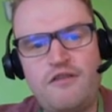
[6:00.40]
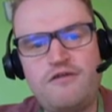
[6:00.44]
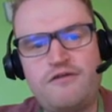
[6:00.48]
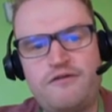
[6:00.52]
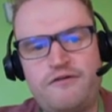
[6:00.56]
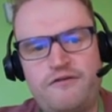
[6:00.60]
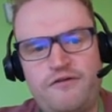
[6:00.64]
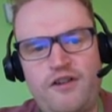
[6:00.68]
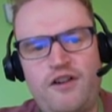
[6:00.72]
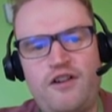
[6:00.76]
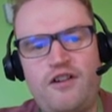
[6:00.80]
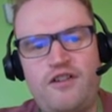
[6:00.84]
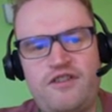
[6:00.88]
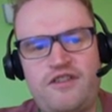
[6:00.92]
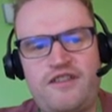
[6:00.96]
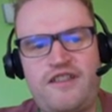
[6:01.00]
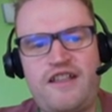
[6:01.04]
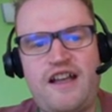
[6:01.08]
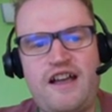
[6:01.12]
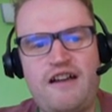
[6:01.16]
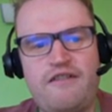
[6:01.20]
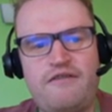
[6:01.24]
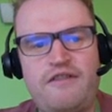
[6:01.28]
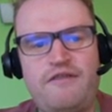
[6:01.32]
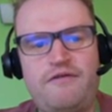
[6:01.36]
those
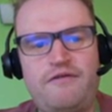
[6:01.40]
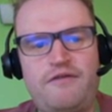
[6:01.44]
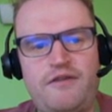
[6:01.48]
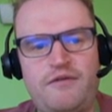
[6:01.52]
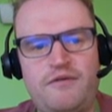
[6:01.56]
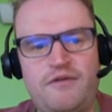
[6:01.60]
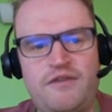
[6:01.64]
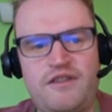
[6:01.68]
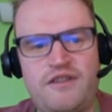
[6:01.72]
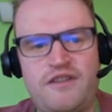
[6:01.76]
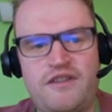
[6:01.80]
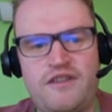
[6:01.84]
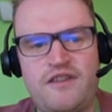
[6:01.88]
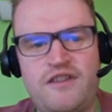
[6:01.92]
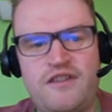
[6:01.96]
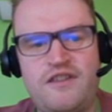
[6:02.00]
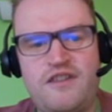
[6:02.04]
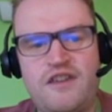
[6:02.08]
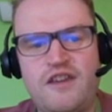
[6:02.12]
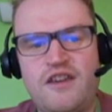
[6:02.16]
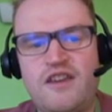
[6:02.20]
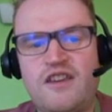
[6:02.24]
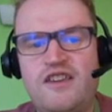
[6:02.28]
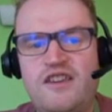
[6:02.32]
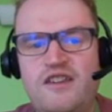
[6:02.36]
4-star
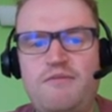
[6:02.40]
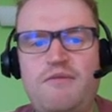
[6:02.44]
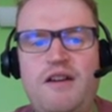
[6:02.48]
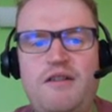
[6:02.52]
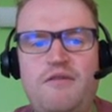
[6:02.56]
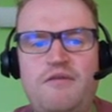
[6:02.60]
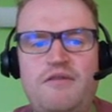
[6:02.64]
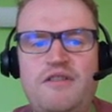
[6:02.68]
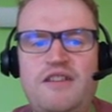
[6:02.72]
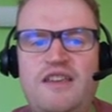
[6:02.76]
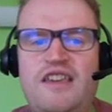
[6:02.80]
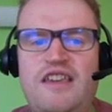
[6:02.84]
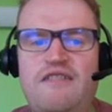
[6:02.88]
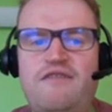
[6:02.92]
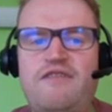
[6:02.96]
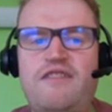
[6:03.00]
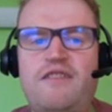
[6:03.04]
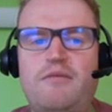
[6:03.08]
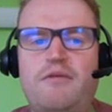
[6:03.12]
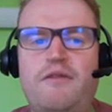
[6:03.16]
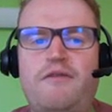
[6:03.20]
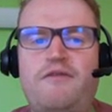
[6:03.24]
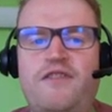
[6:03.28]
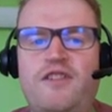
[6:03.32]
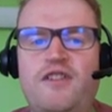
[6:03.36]
influencers, you might want to give
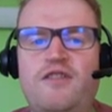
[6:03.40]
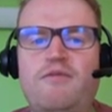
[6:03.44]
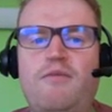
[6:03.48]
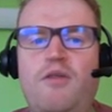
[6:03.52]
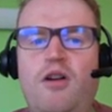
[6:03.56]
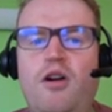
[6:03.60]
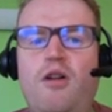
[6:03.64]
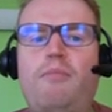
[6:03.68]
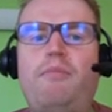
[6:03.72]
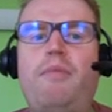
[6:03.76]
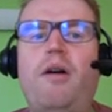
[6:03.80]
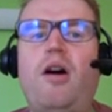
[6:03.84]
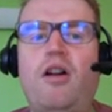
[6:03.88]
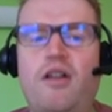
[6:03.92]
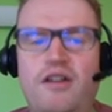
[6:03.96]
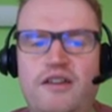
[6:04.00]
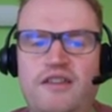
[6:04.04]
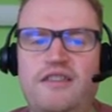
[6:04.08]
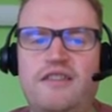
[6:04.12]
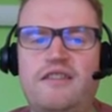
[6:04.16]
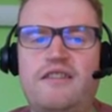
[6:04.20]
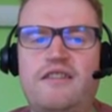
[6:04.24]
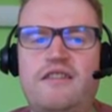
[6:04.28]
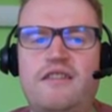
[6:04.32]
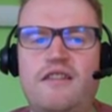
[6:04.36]
them a few more
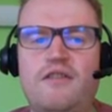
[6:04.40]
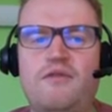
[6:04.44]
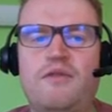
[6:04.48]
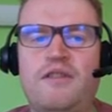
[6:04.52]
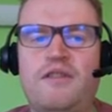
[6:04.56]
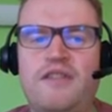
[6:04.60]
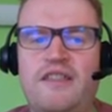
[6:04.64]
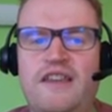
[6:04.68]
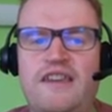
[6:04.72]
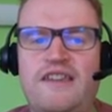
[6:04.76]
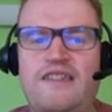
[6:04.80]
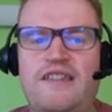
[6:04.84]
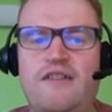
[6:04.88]
points when they